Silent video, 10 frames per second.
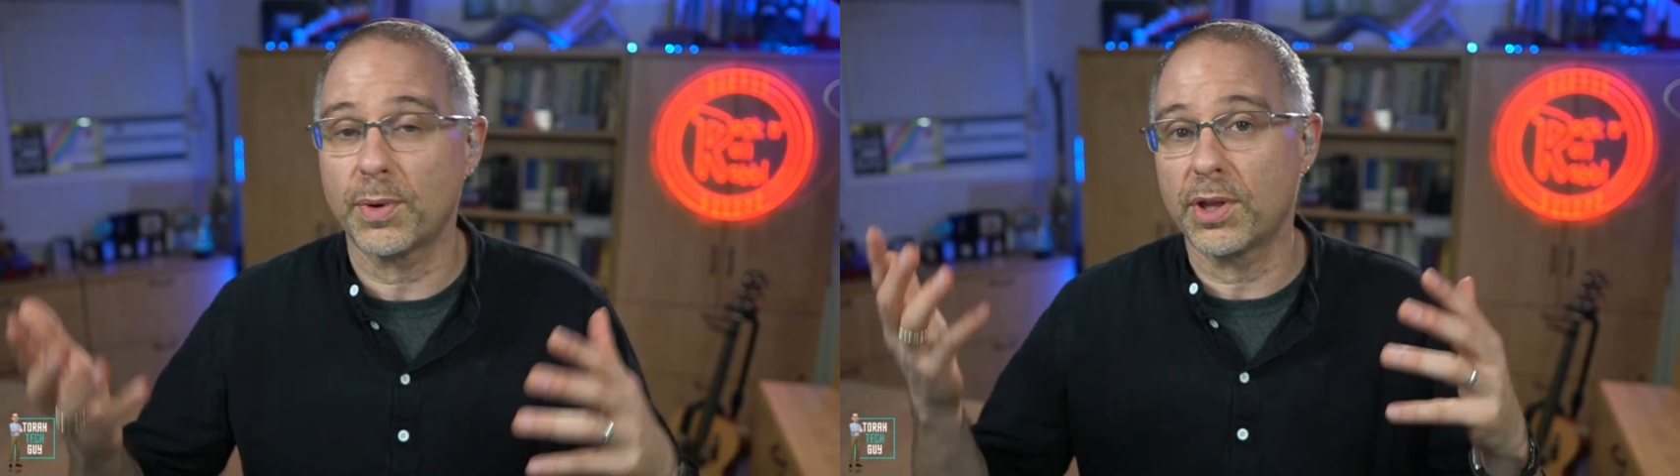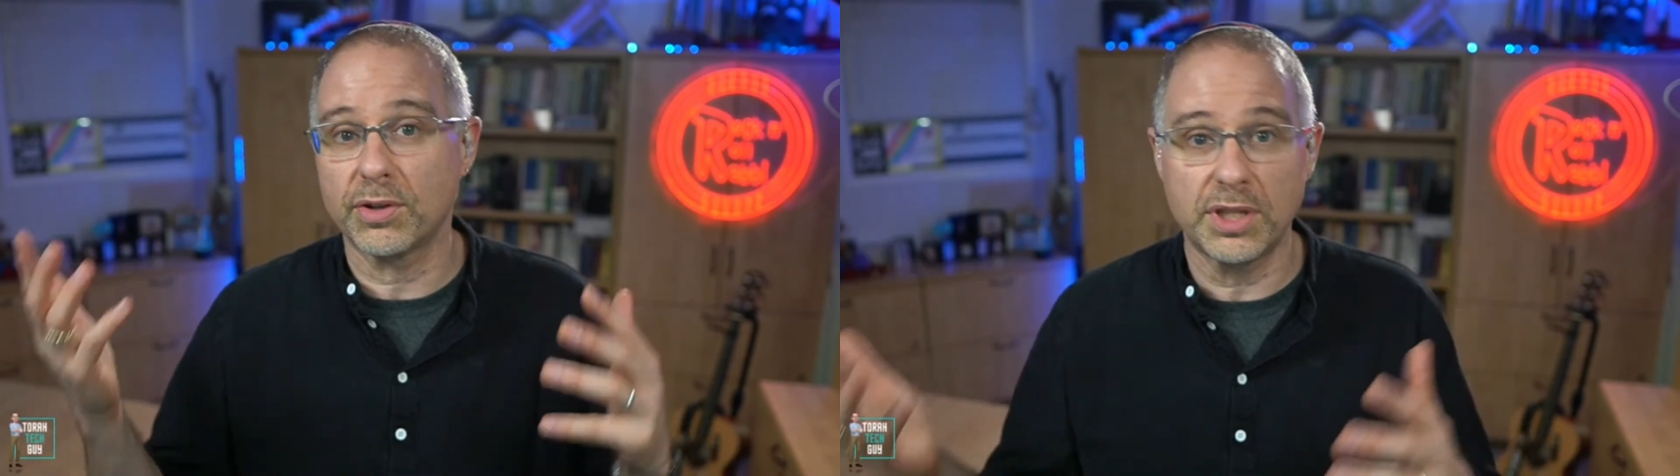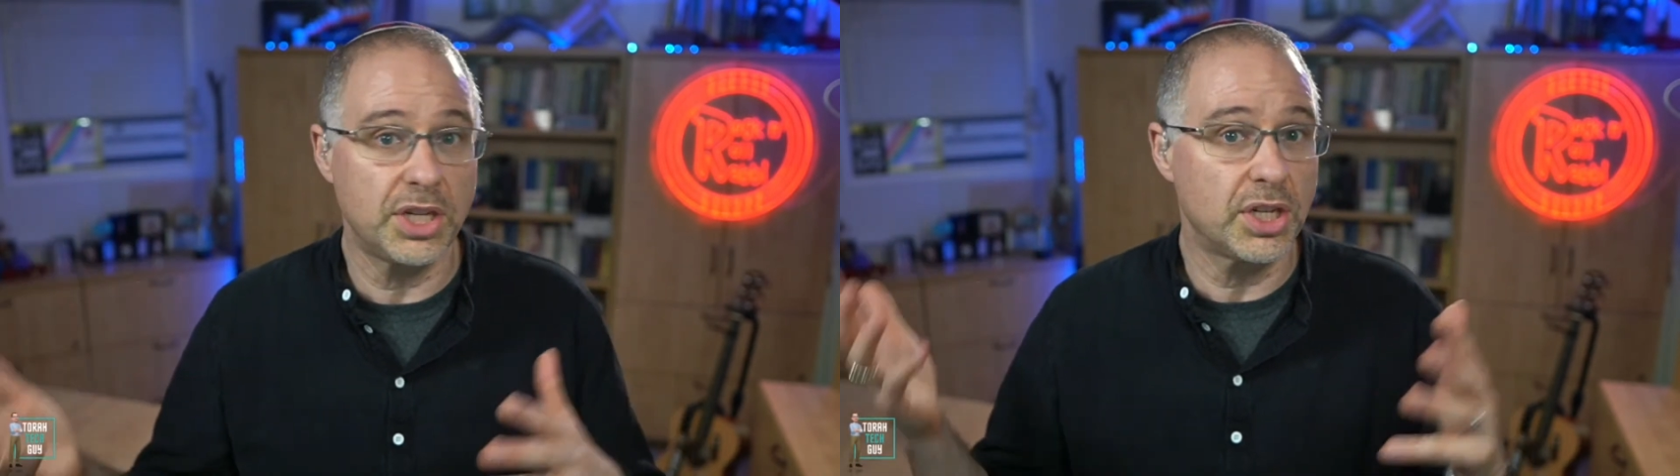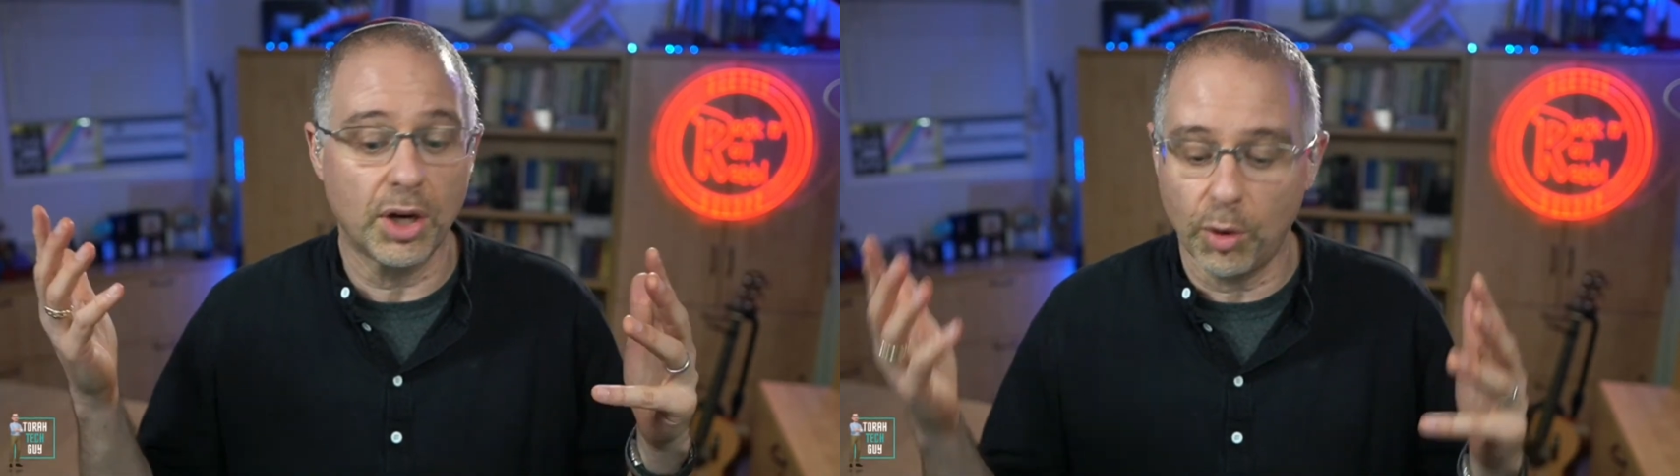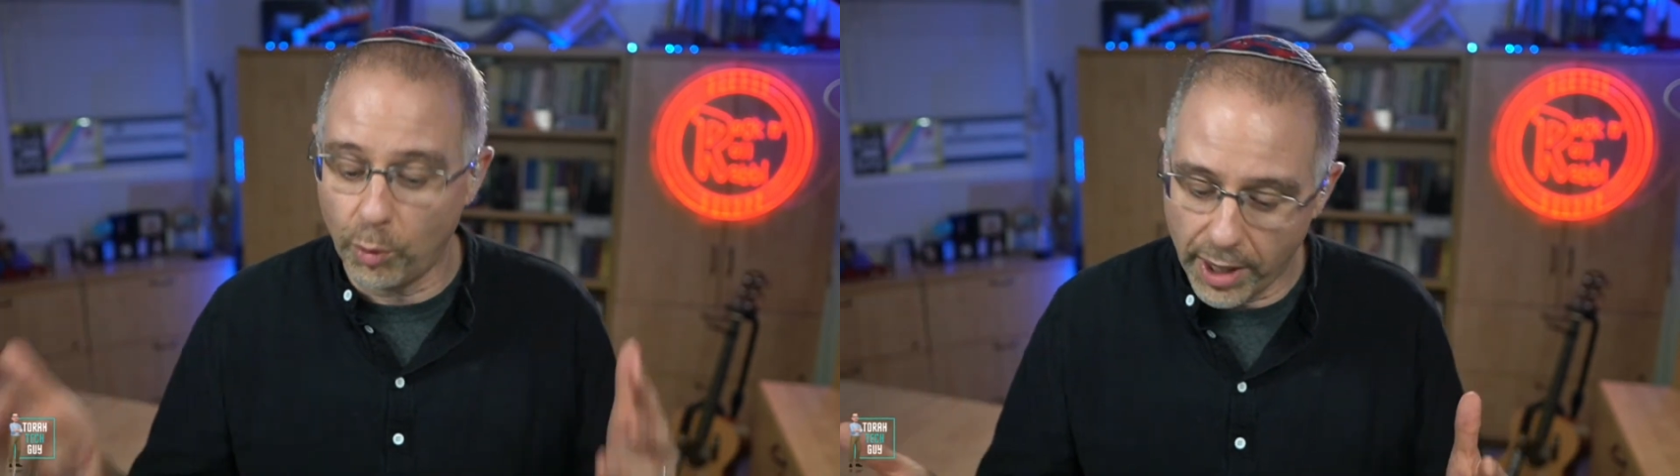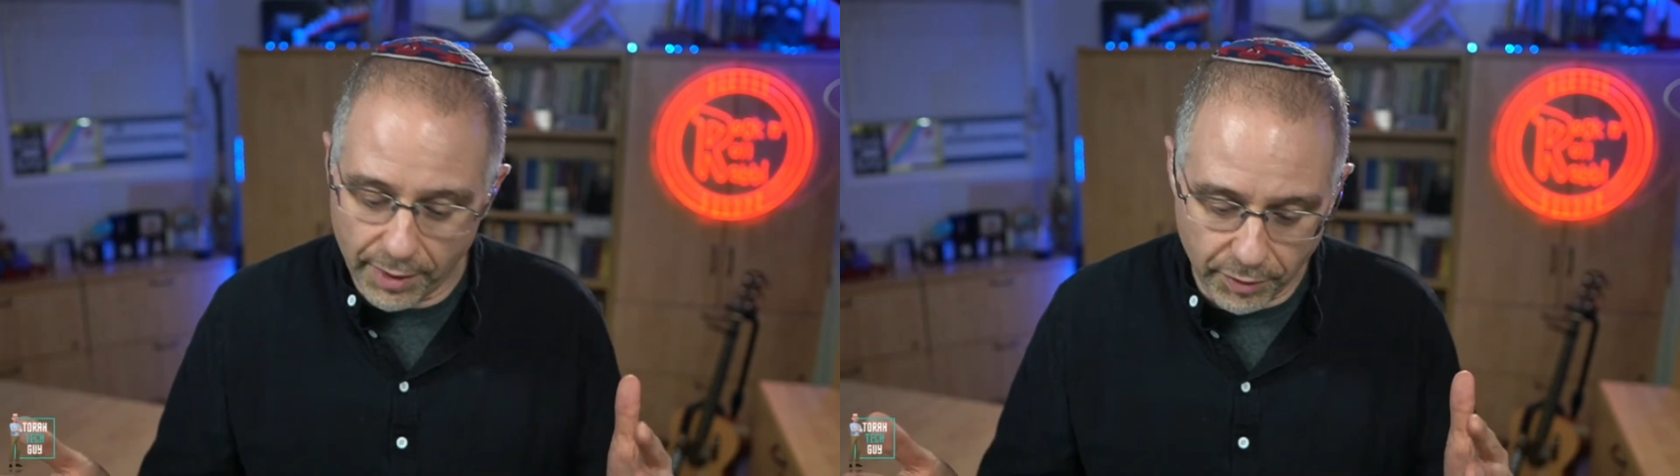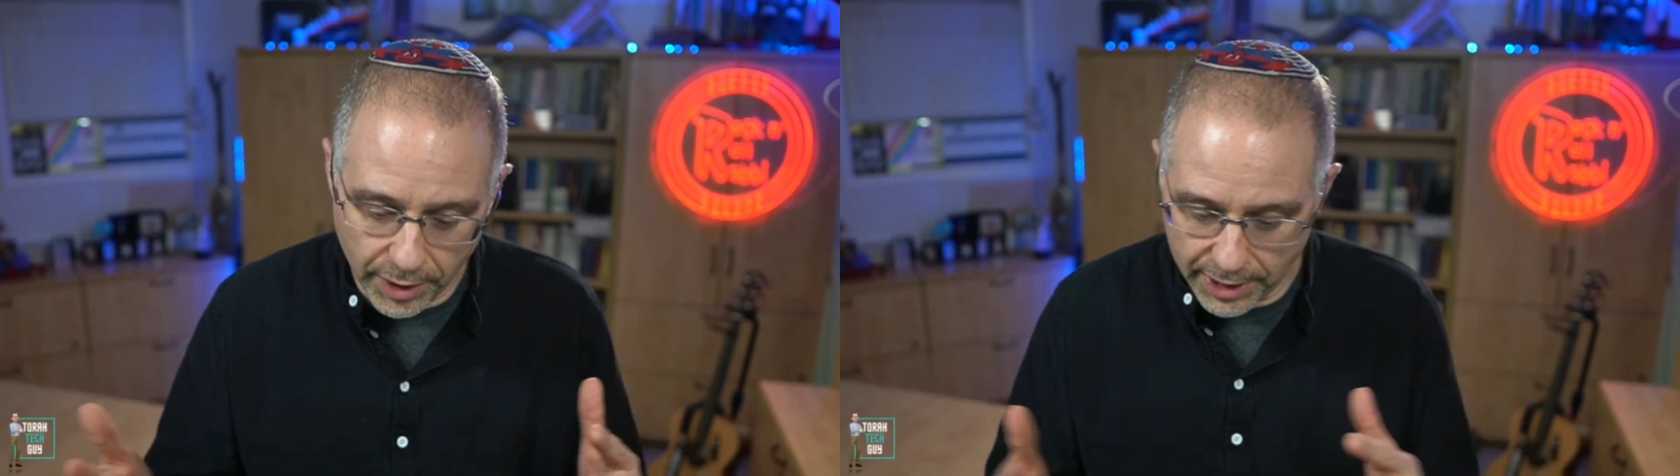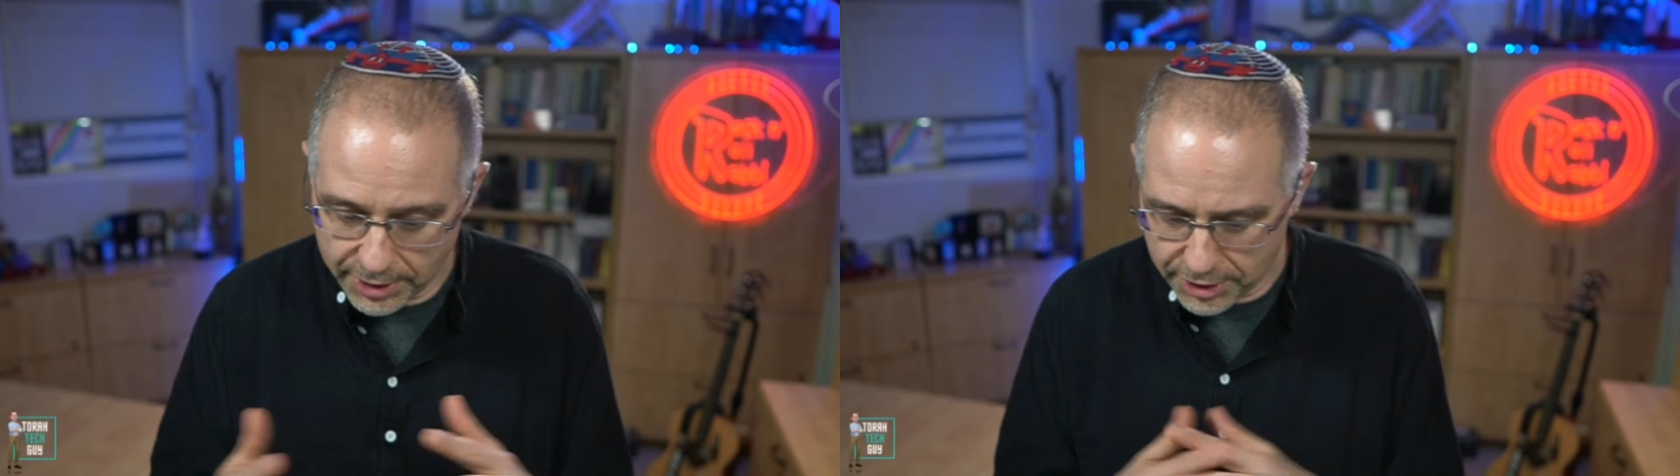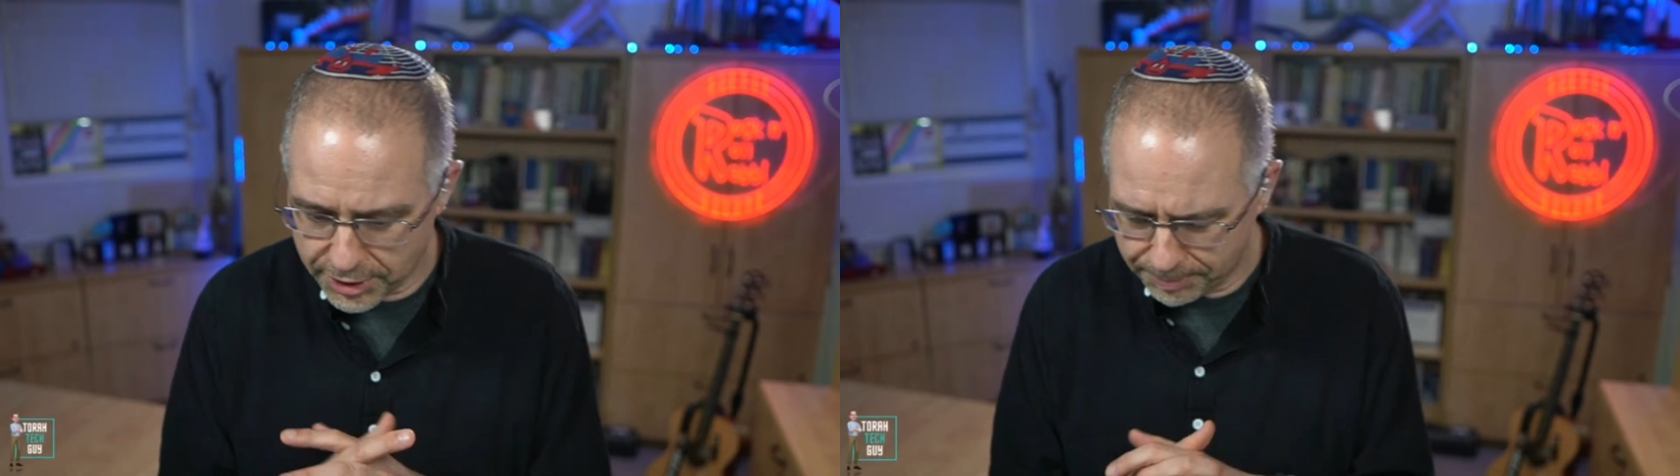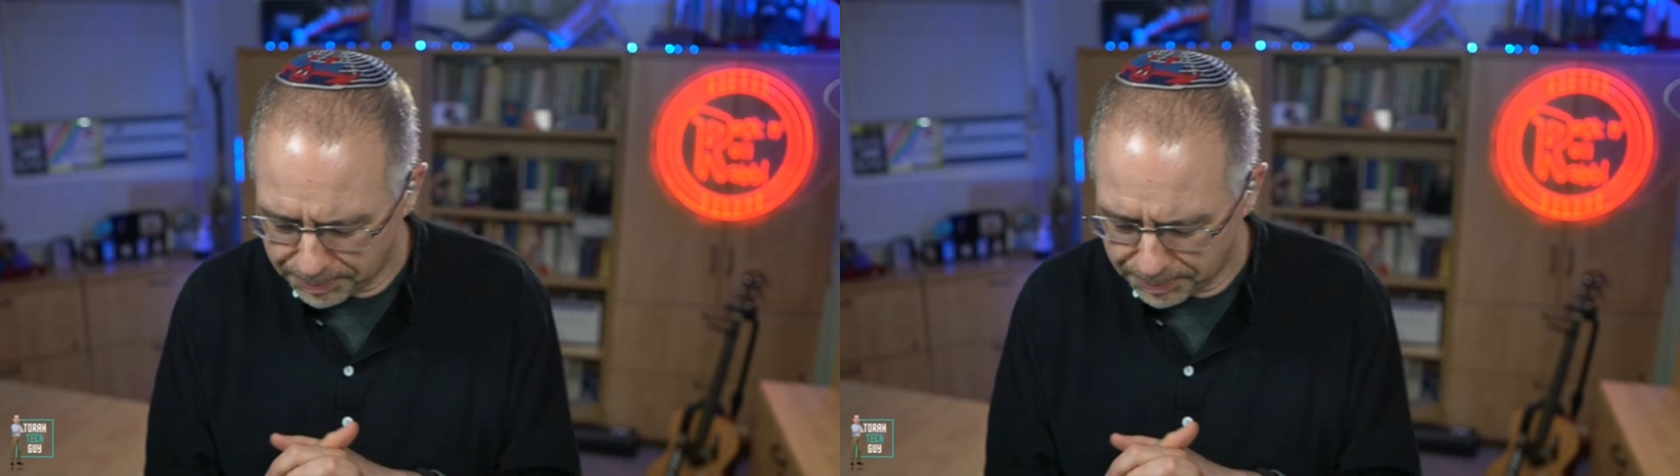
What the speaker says: whether you're teaching, whatever it is.